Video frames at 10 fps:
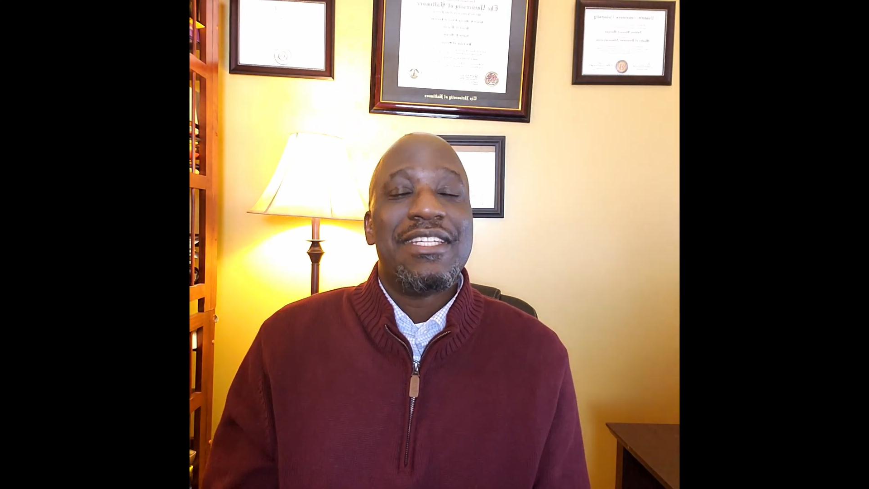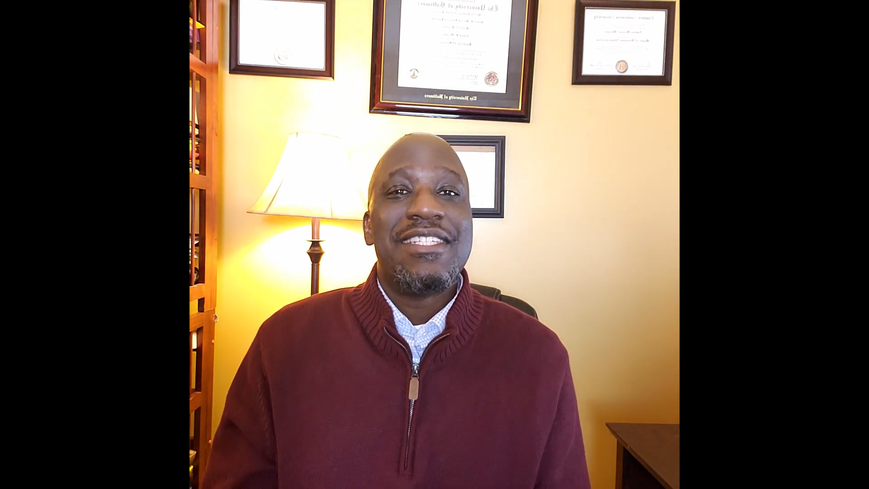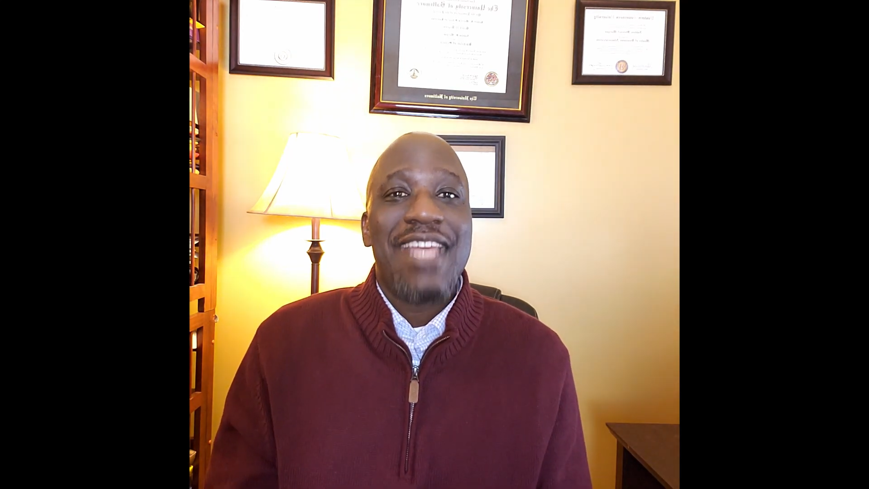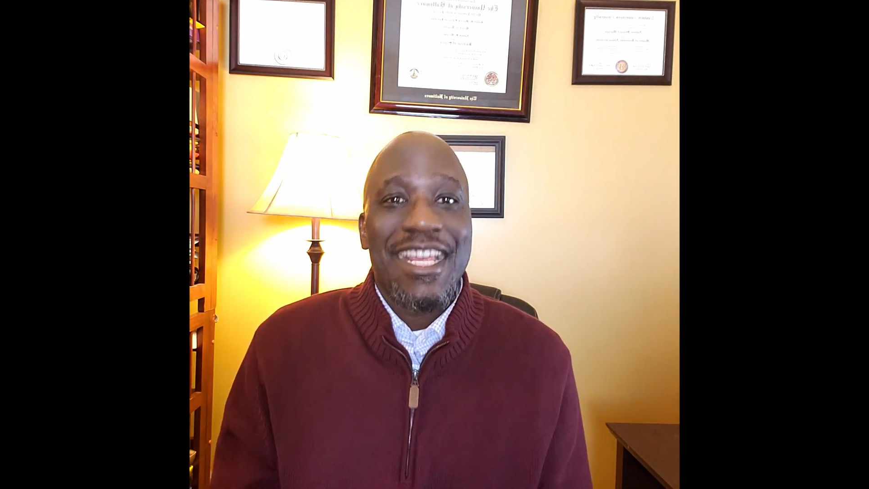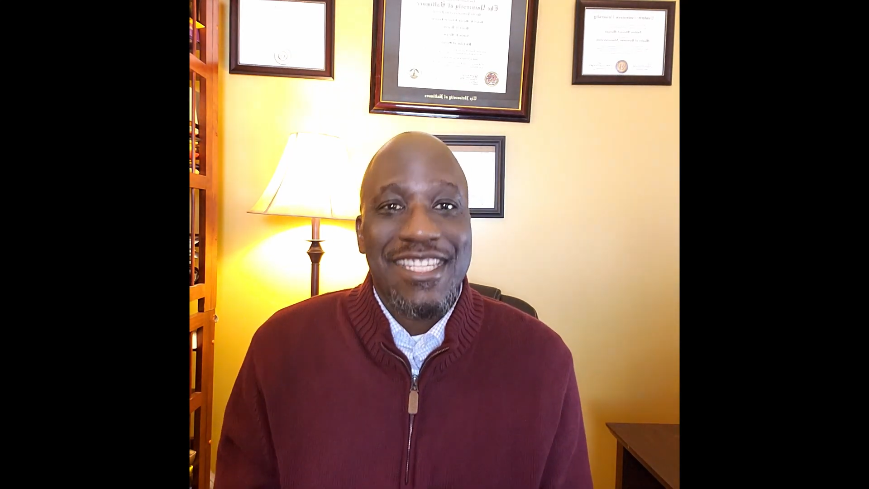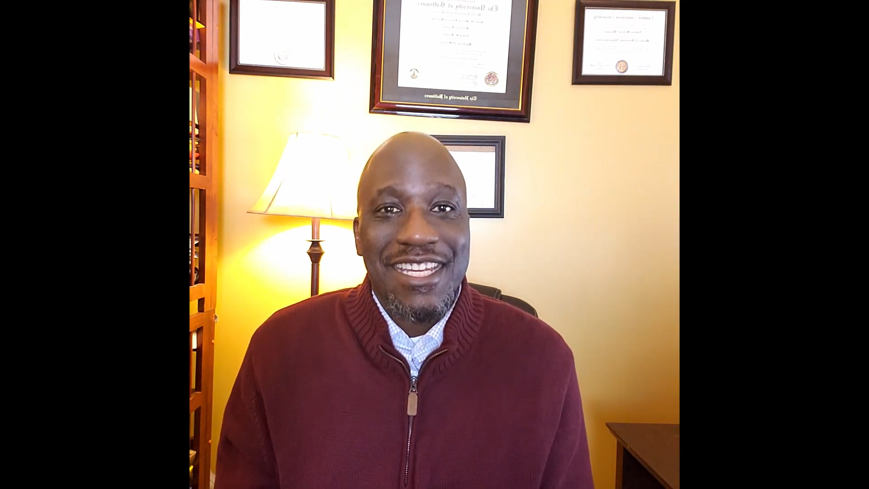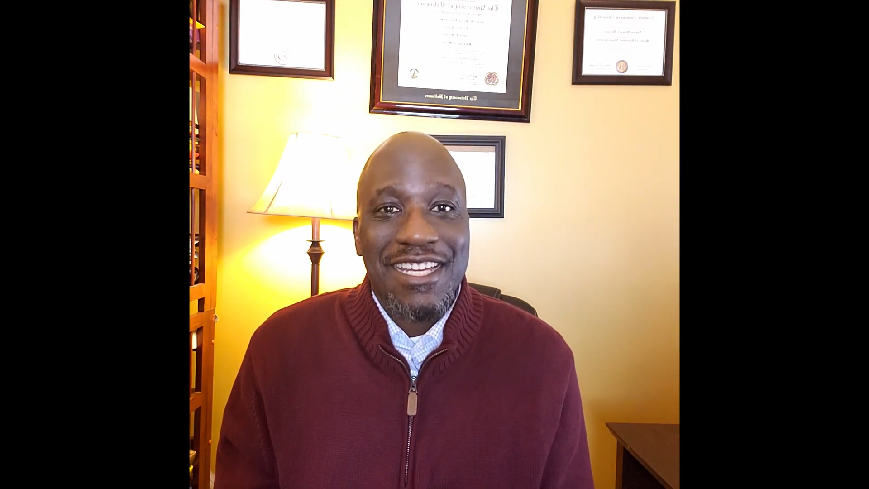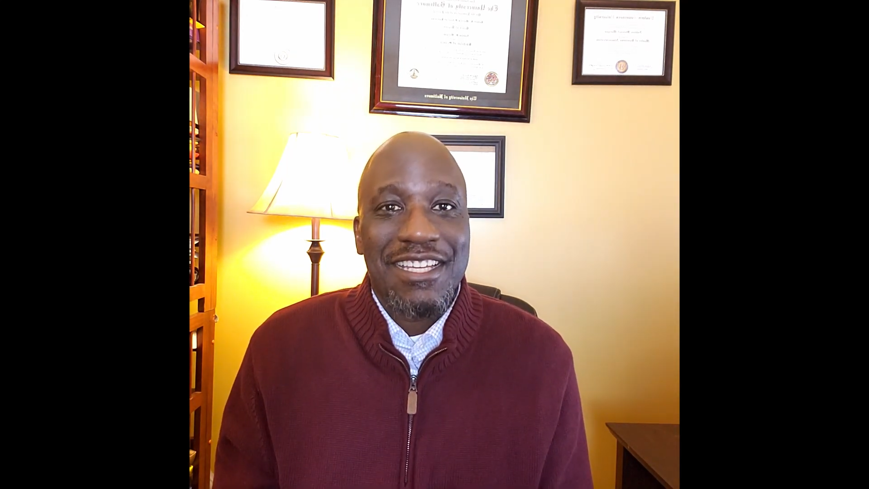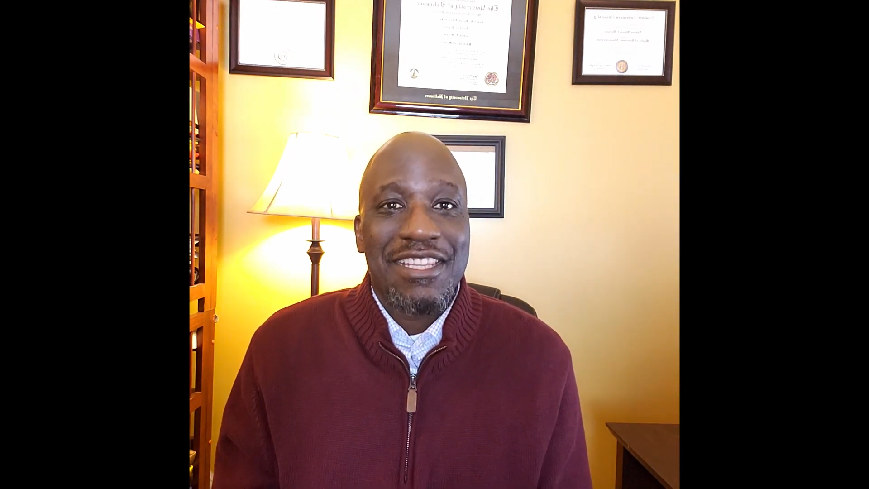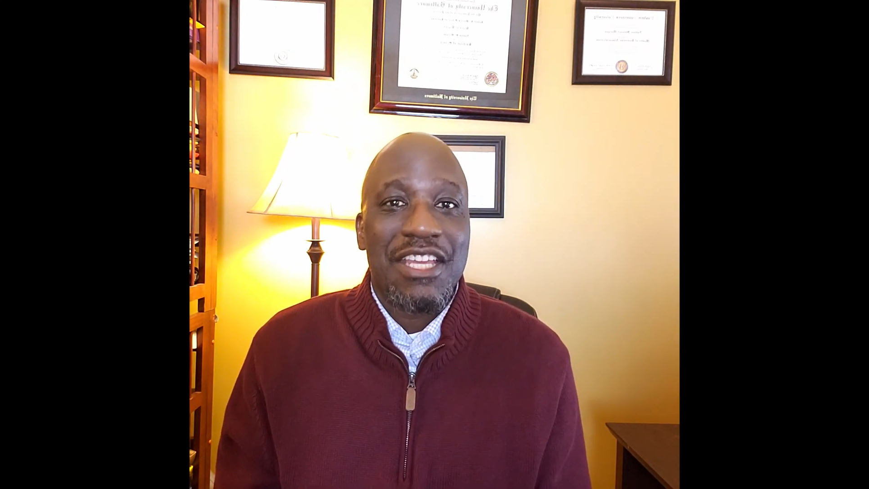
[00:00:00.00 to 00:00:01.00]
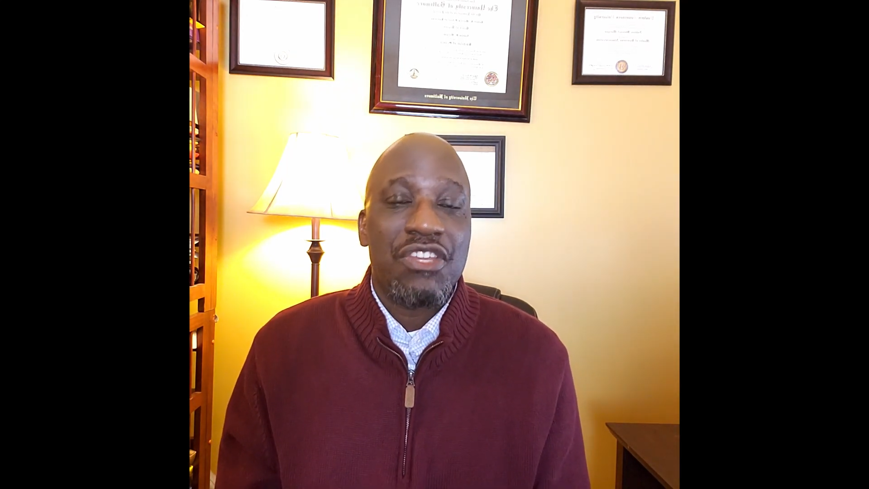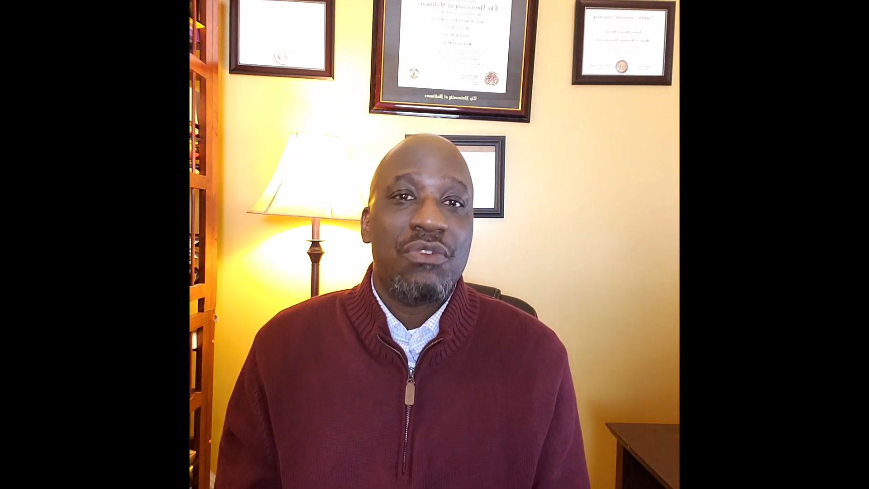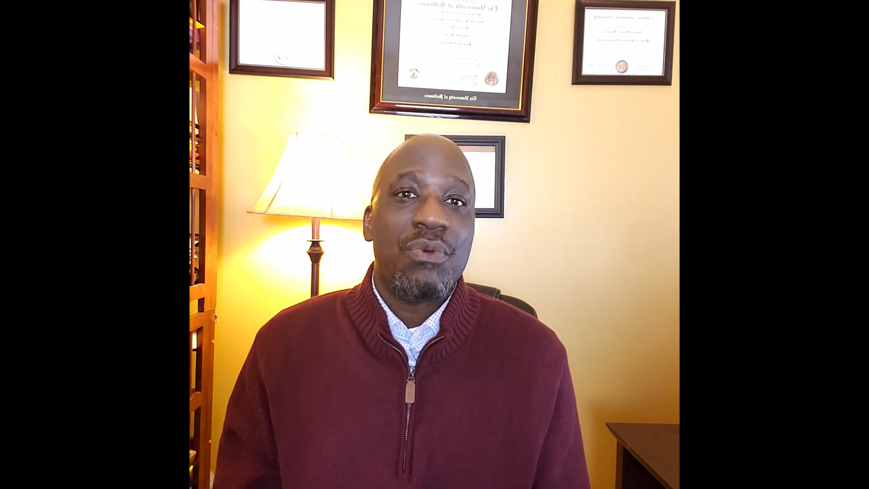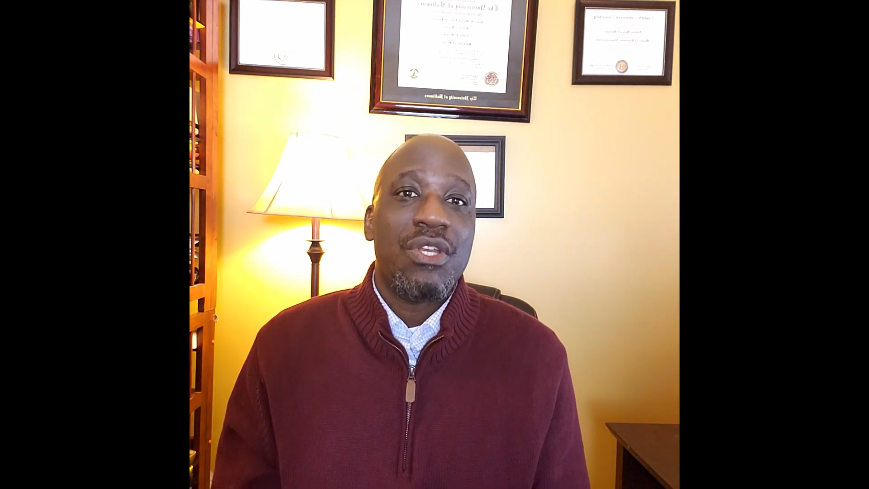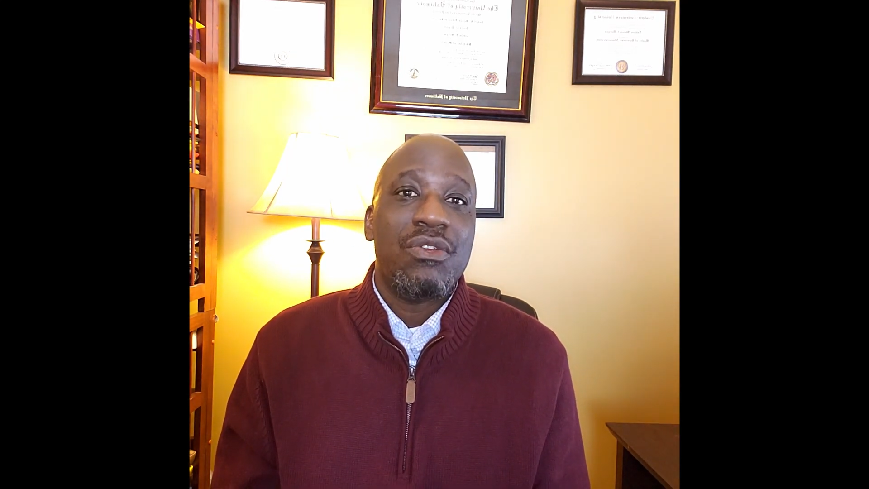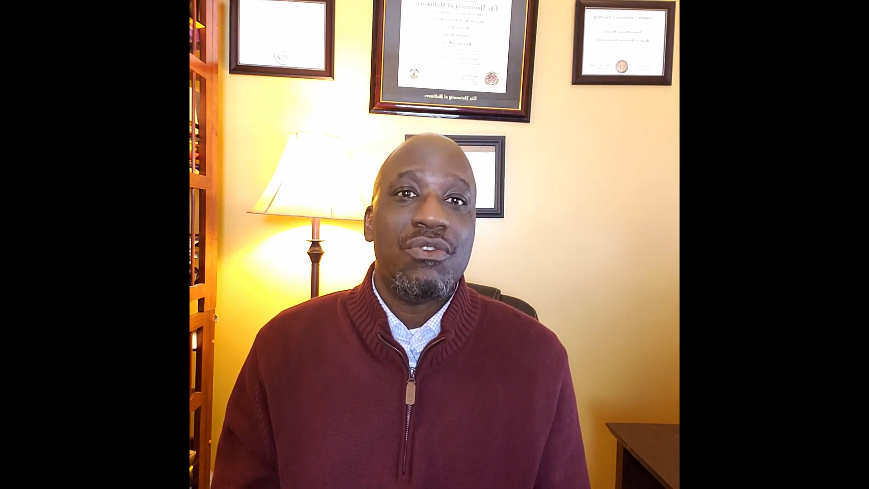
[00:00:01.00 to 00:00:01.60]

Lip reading: sexier than you would